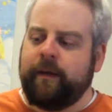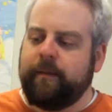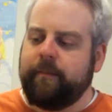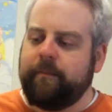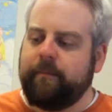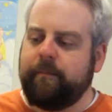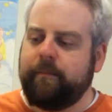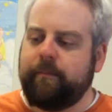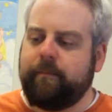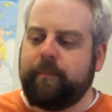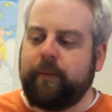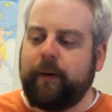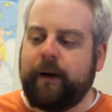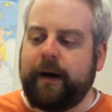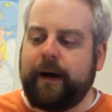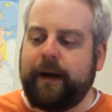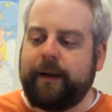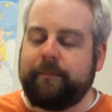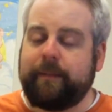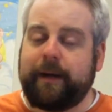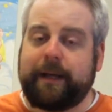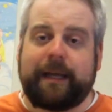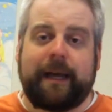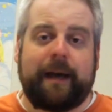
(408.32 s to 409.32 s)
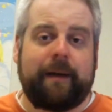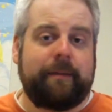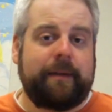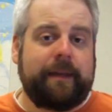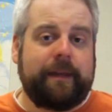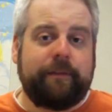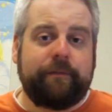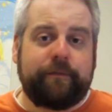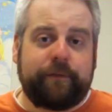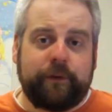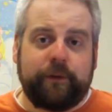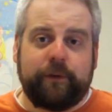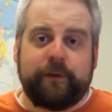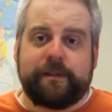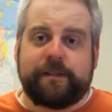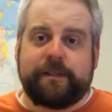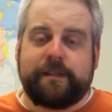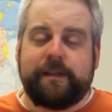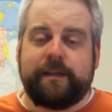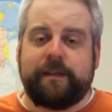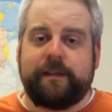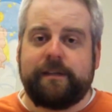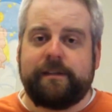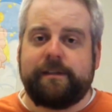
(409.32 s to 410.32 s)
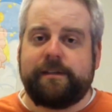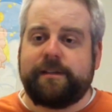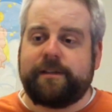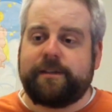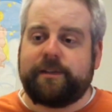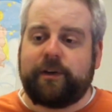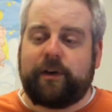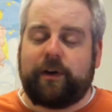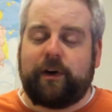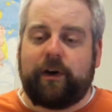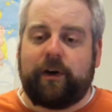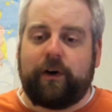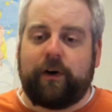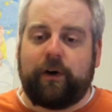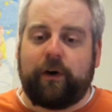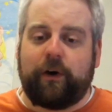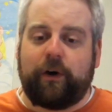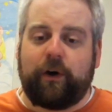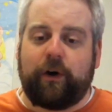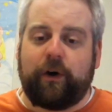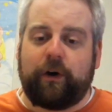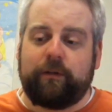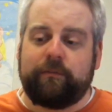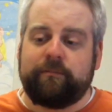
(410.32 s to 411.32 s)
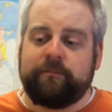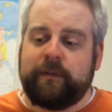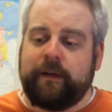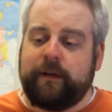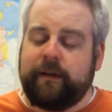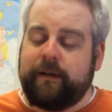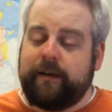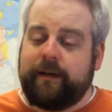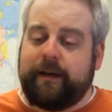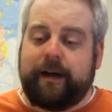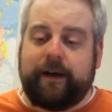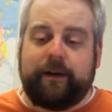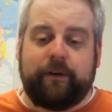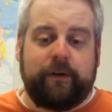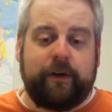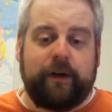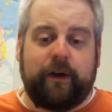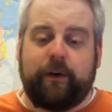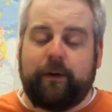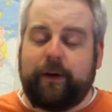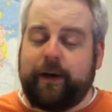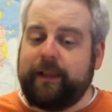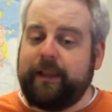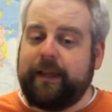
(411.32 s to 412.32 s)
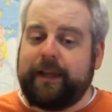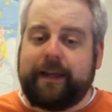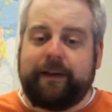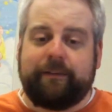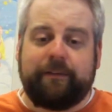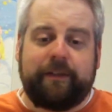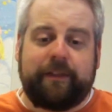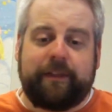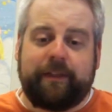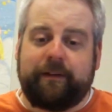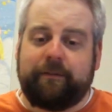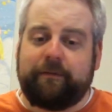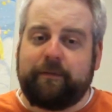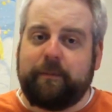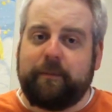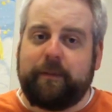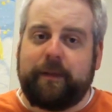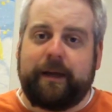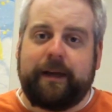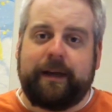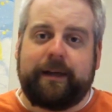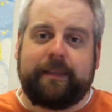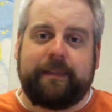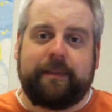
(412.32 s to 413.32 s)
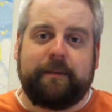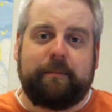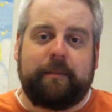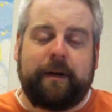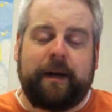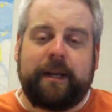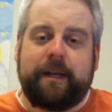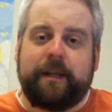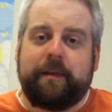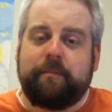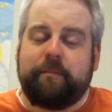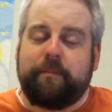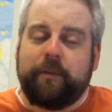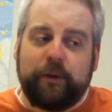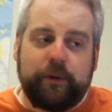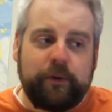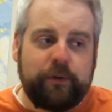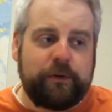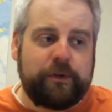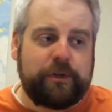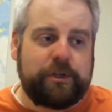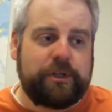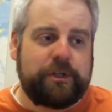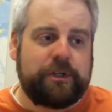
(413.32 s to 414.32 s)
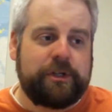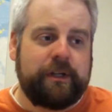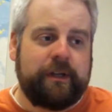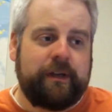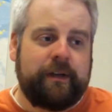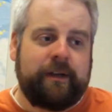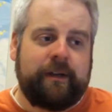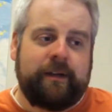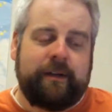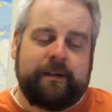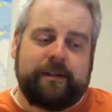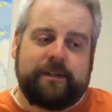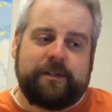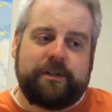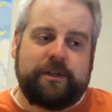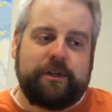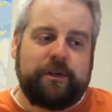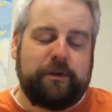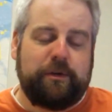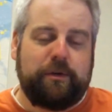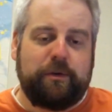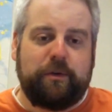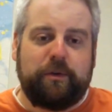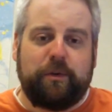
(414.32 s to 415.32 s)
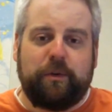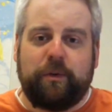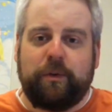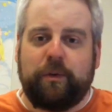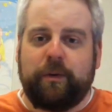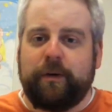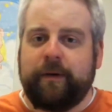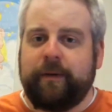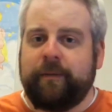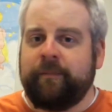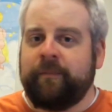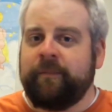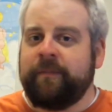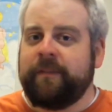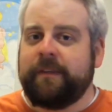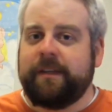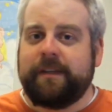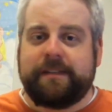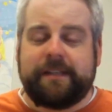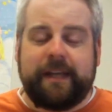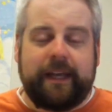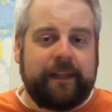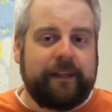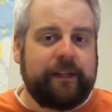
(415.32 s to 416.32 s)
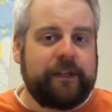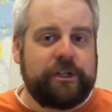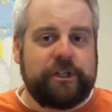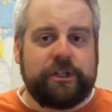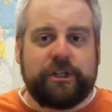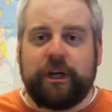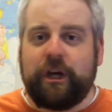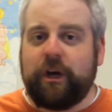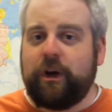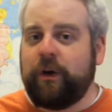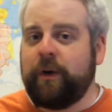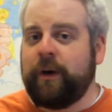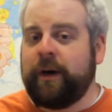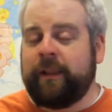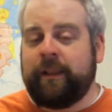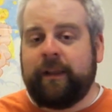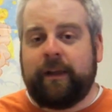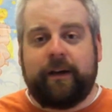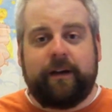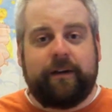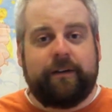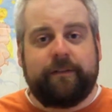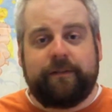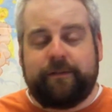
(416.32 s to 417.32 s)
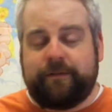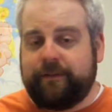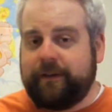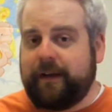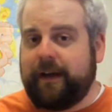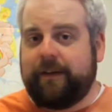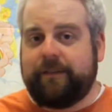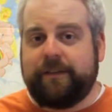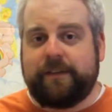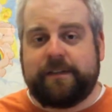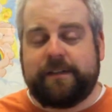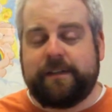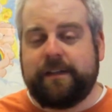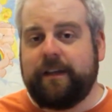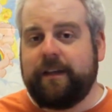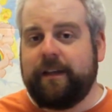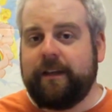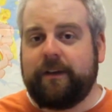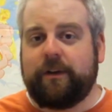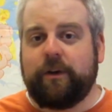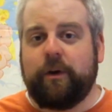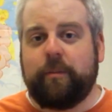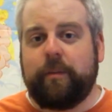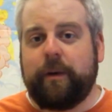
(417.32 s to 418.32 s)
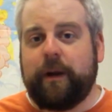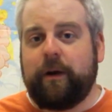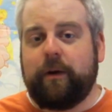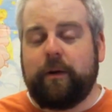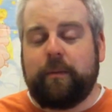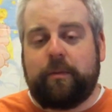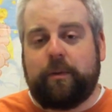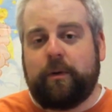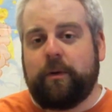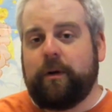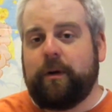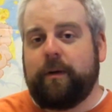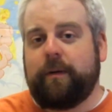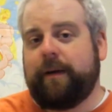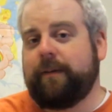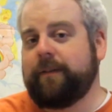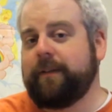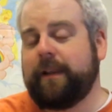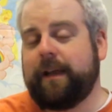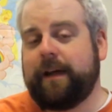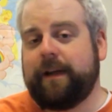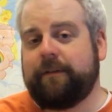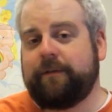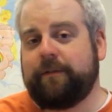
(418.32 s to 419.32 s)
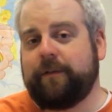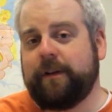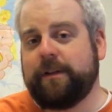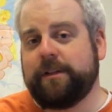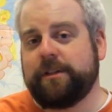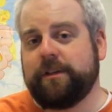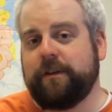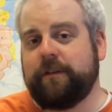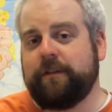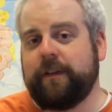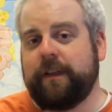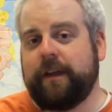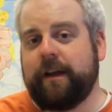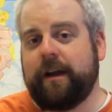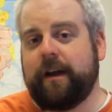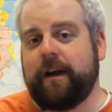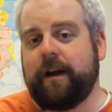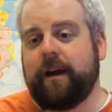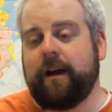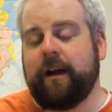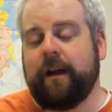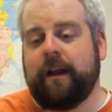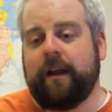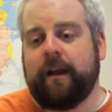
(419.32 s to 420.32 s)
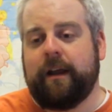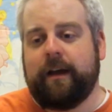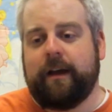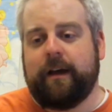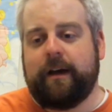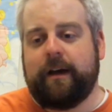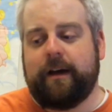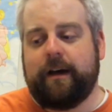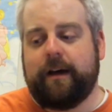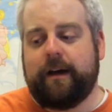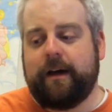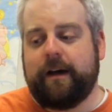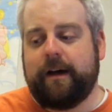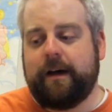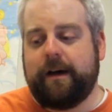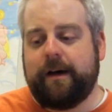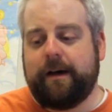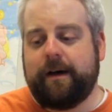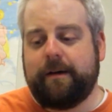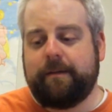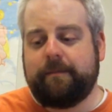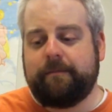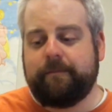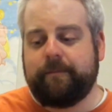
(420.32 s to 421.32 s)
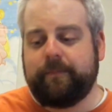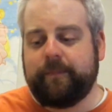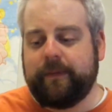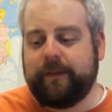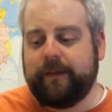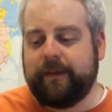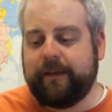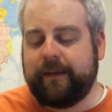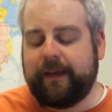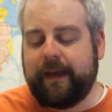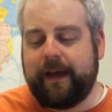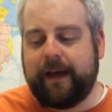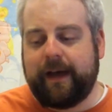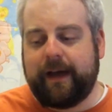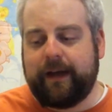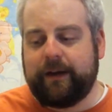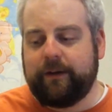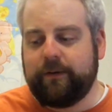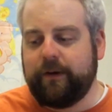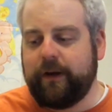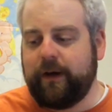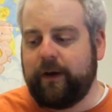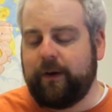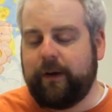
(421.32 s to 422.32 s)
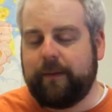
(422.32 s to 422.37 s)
But my comedy influences are, I don't know, I like everything from like The Mighty Boosh to The Daily Show. I love, obviously, Colbert Report. I have a lot of friends over there. Yeah, I don't know.